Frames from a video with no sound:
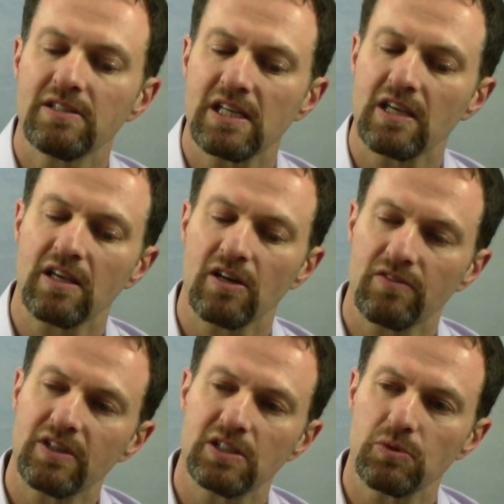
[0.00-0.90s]
taking care
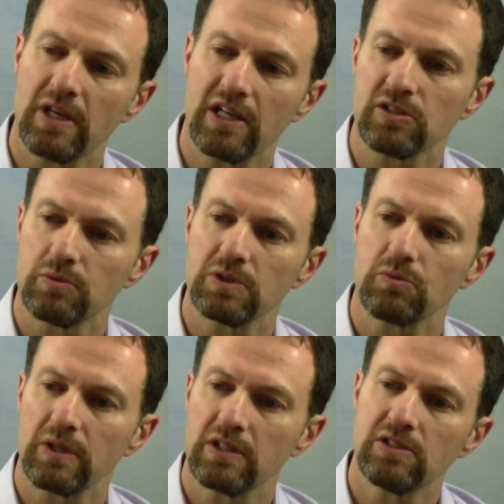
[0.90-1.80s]
of kids with cancer
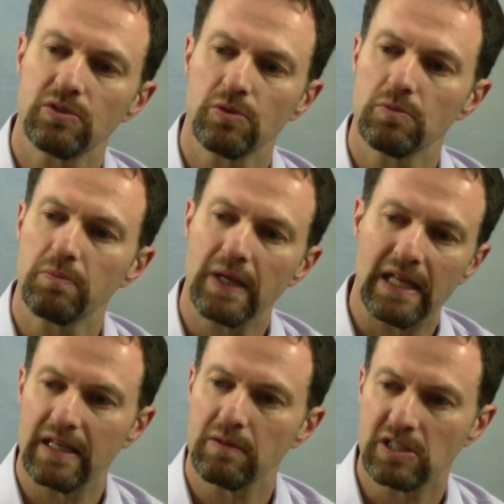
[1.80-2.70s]
was really to
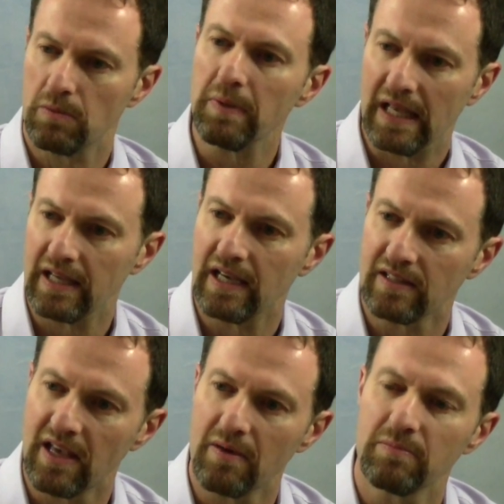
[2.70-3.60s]

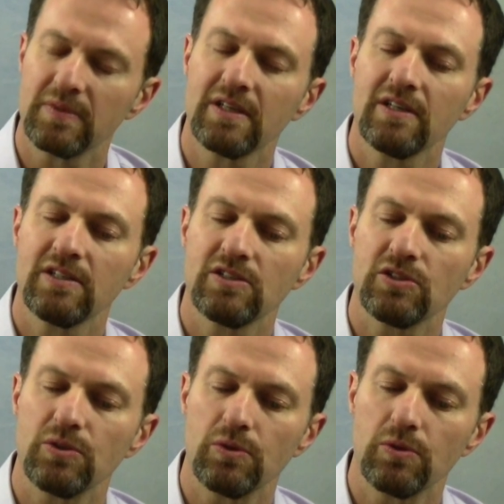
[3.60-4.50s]
palliate them,
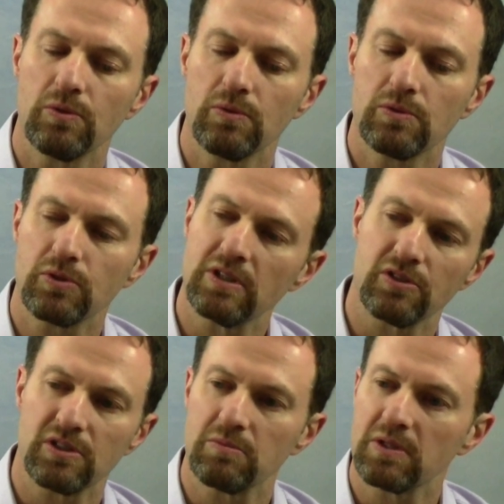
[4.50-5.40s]
to treat
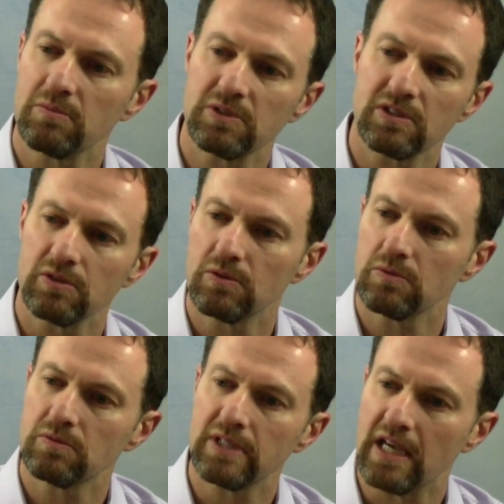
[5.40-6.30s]
their symptoms,
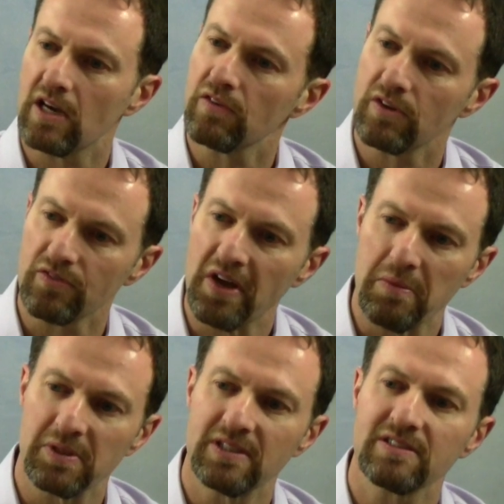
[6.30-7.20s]
to take care of their
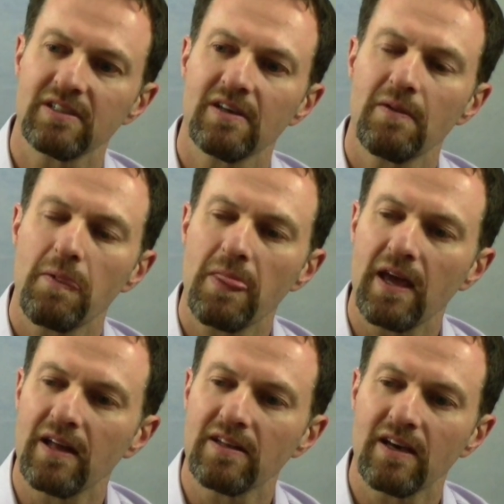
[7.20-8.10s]
families.
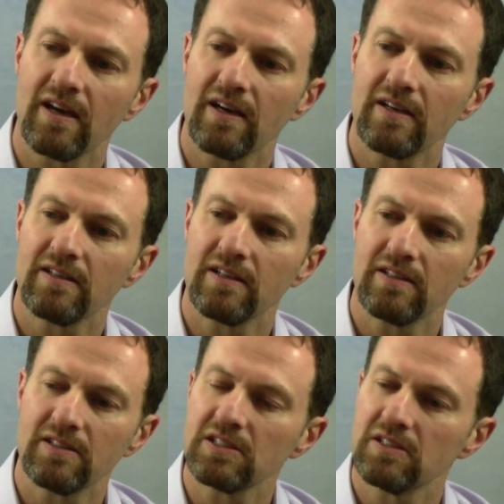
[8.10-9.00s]
And
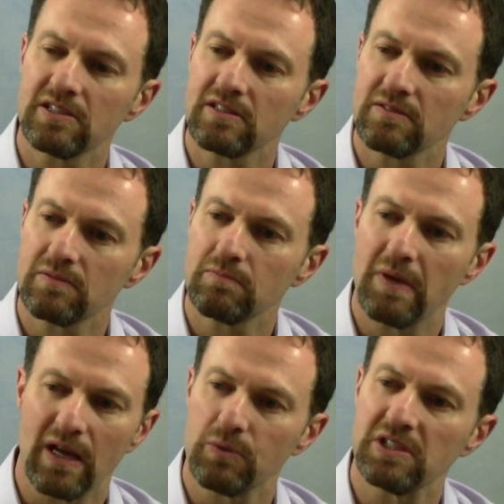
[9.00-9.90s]
this
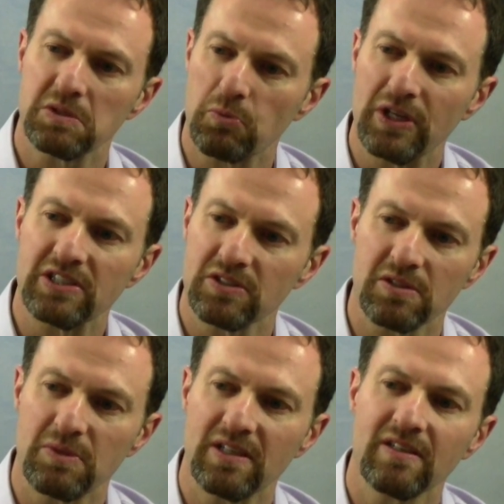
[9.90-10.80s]
man was inspirational
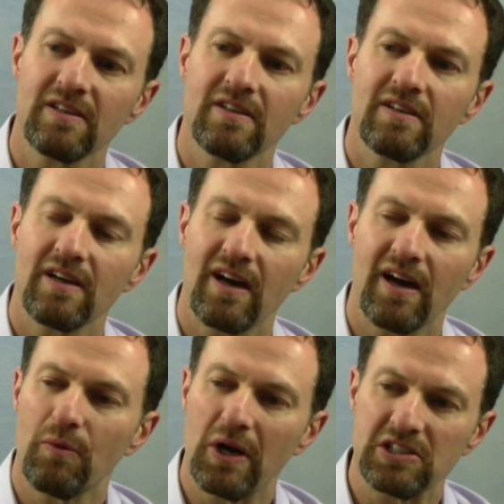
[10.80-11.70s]
to me.
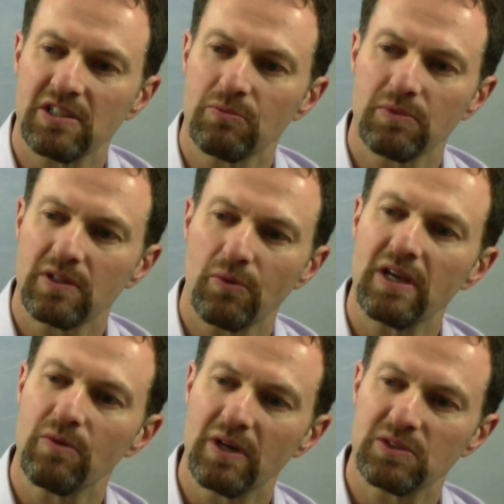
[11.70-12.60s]
I watched him with the
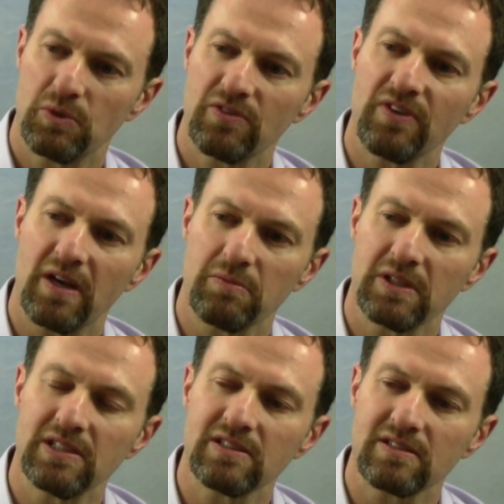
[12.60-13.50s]
way he was with
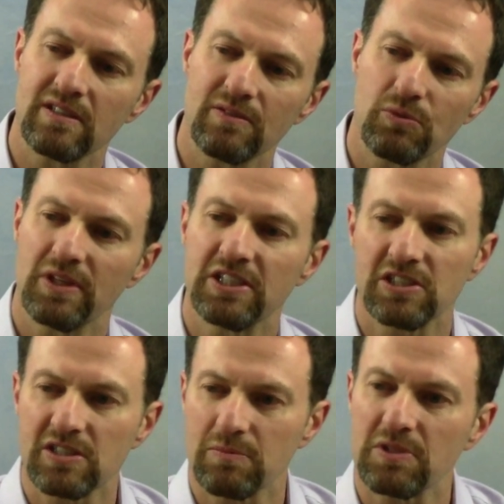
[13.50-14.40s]
families, the
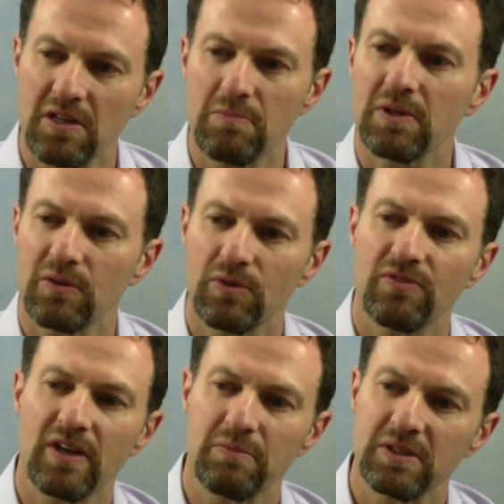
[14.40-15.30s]
relationships that he built
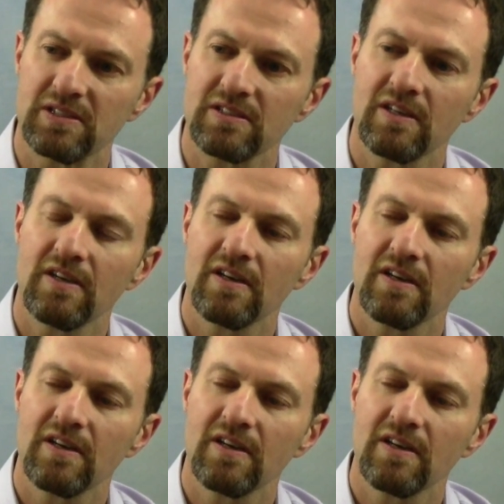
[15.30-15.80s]
with families,